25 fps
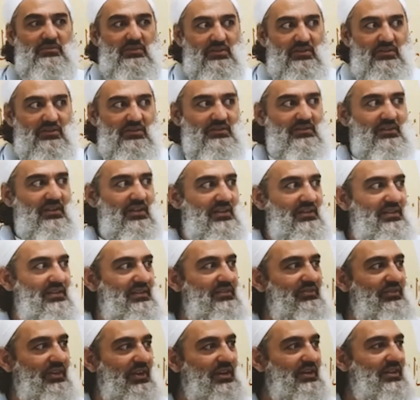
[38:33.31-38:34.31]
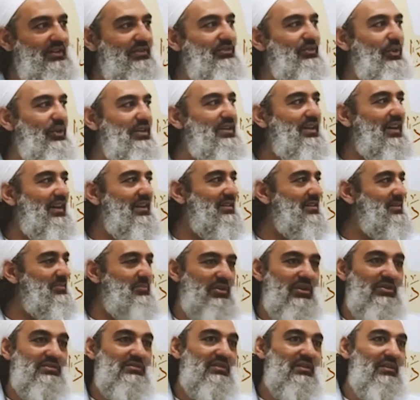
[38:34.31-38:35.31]
Oh, like, if I could avoid going to the
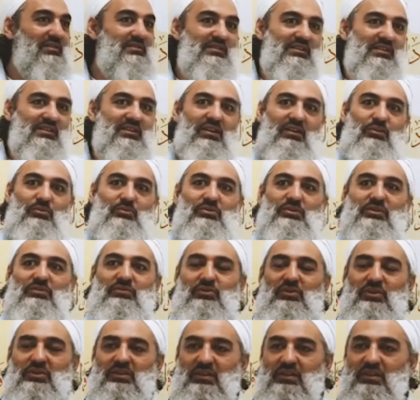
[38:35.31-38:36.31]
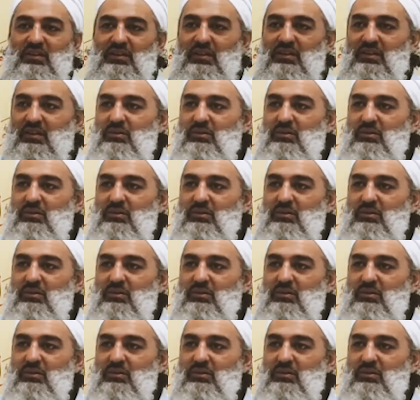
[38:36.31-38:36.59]
mosque, I'll tell you, I would avoid it.